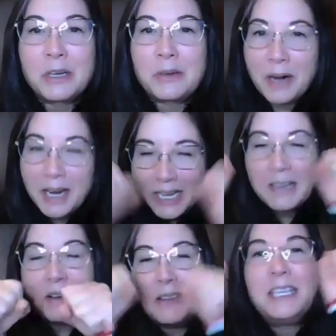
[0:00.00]

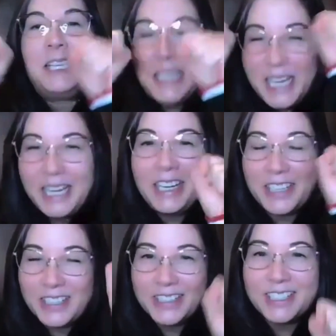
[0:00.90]
crying all these
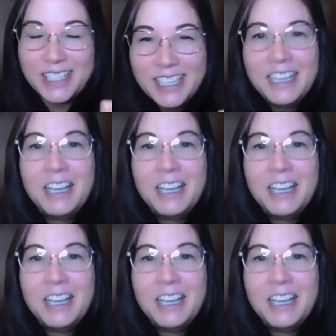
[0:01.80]
tears